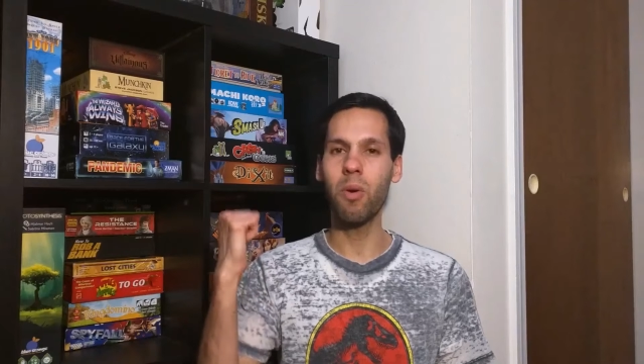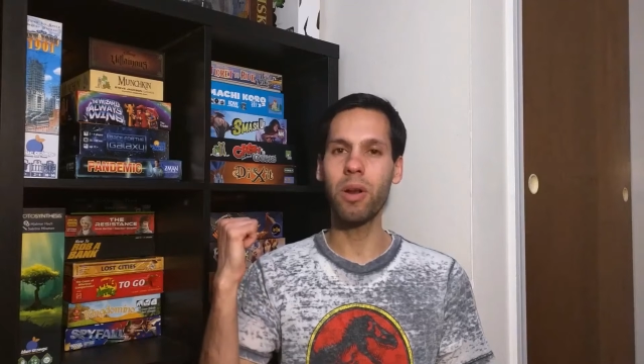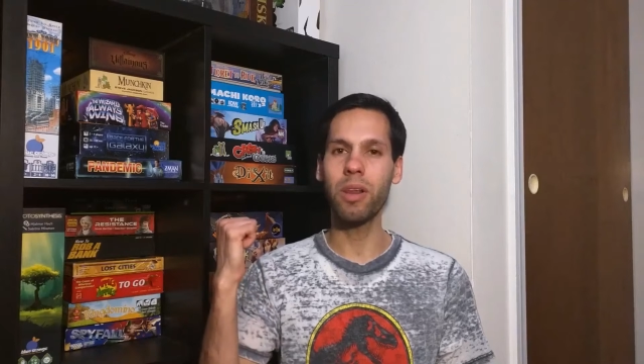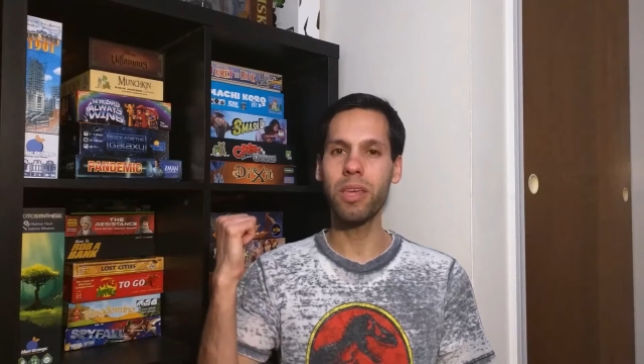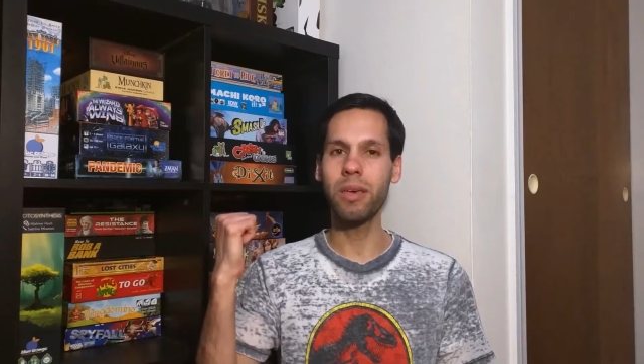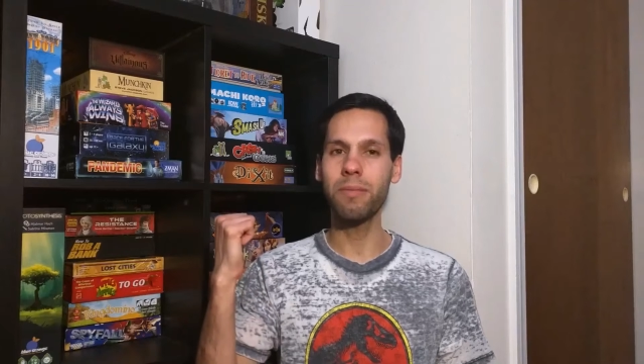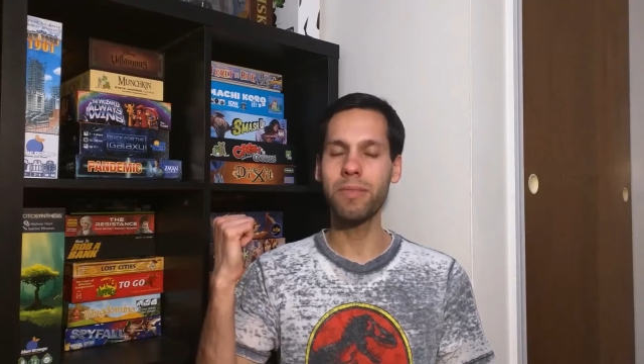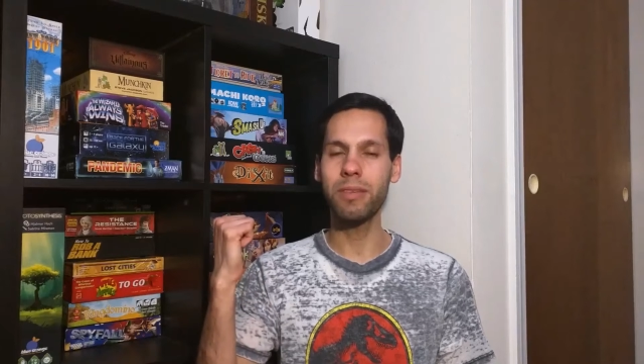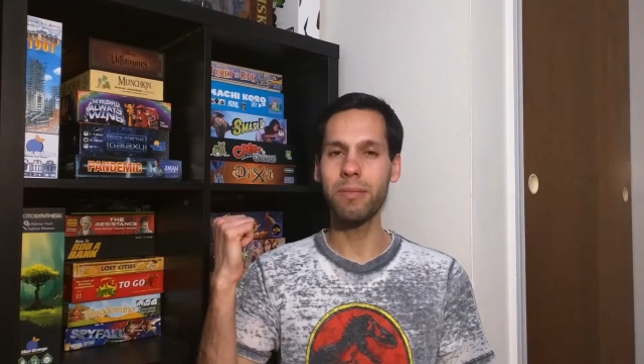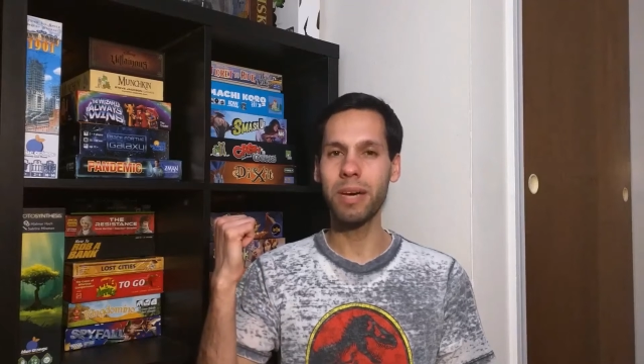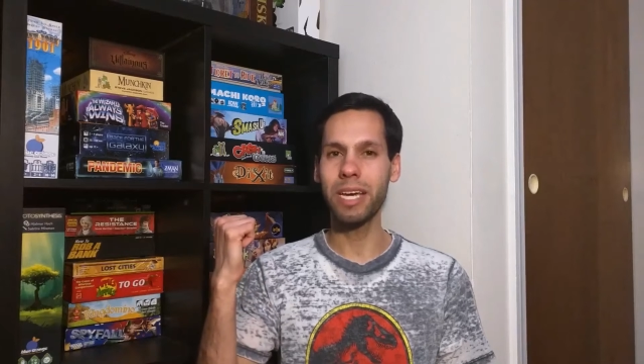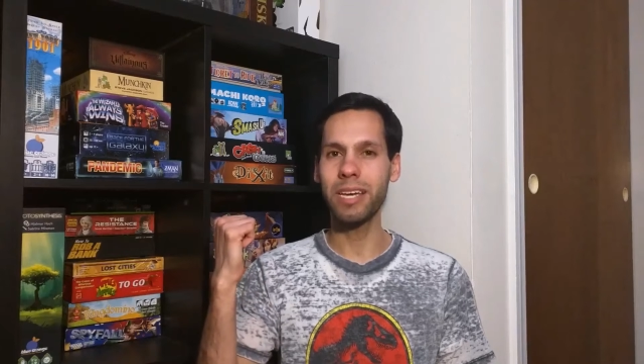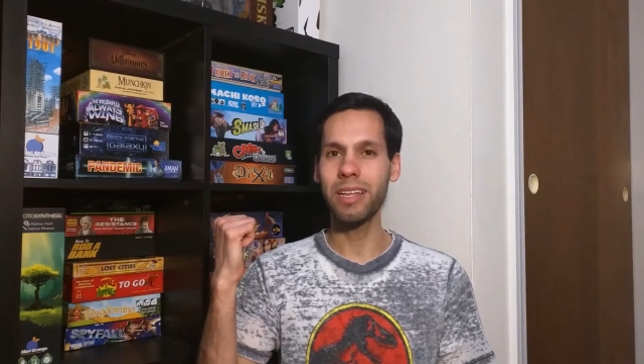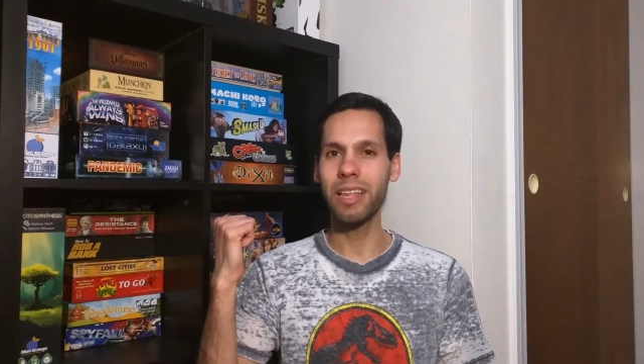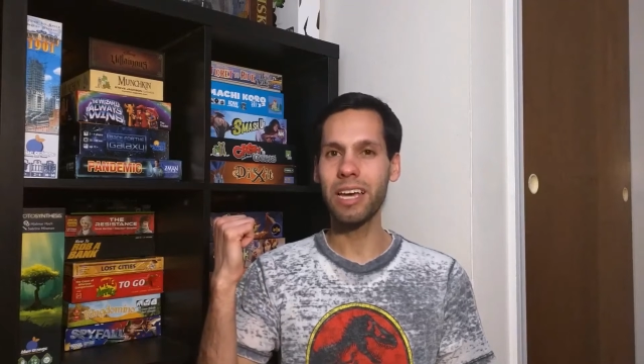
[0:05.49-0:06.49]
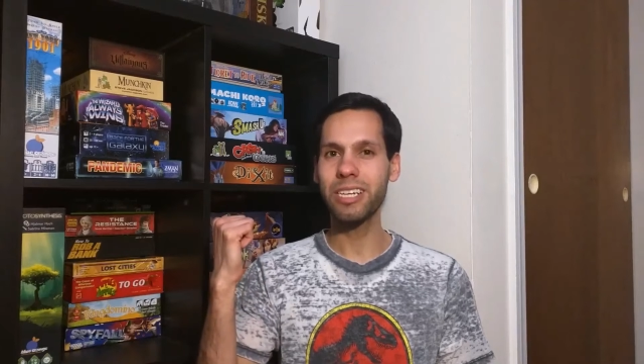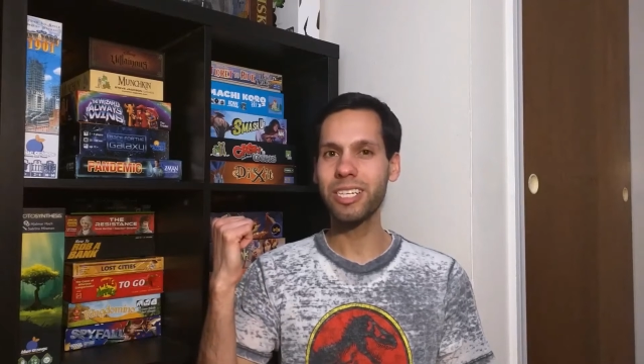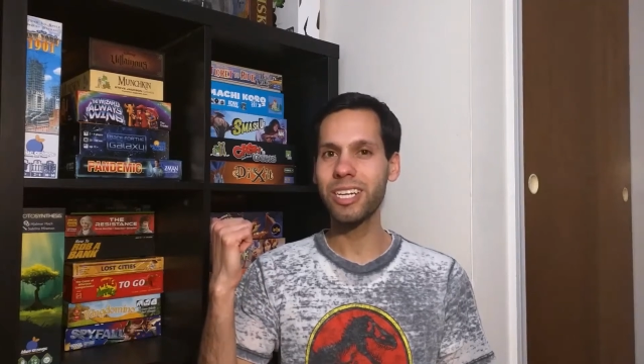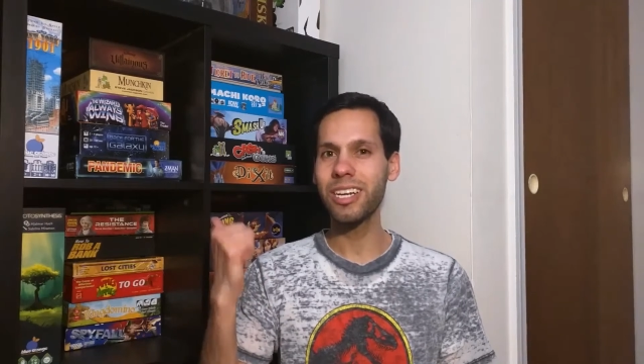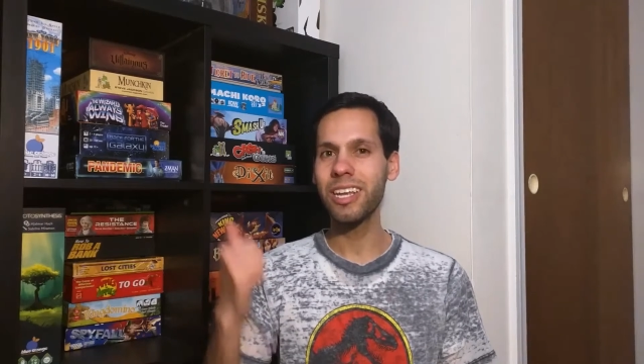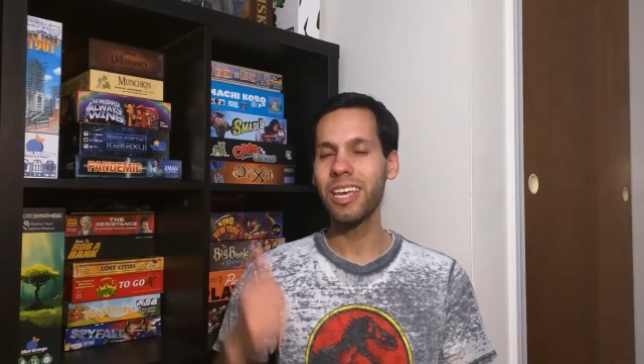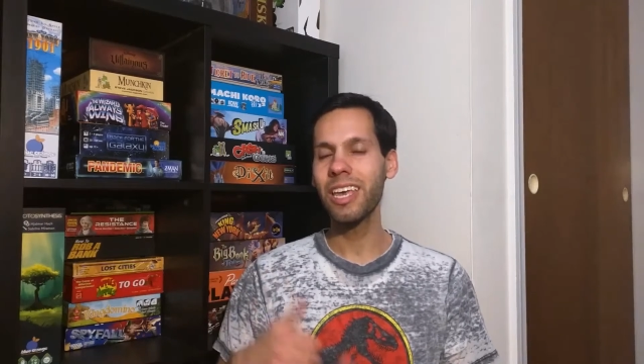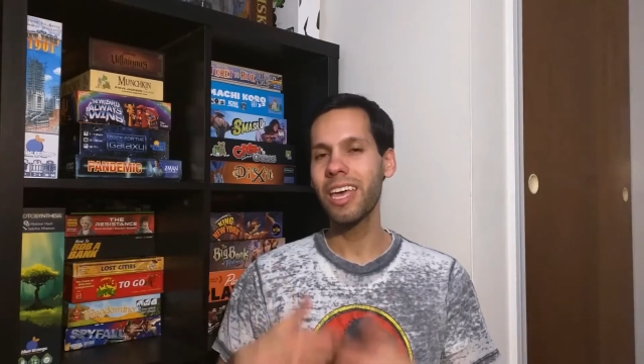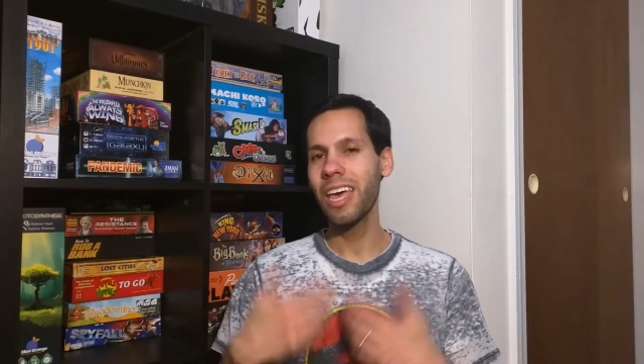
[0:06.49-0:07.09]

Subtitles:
board games in my collection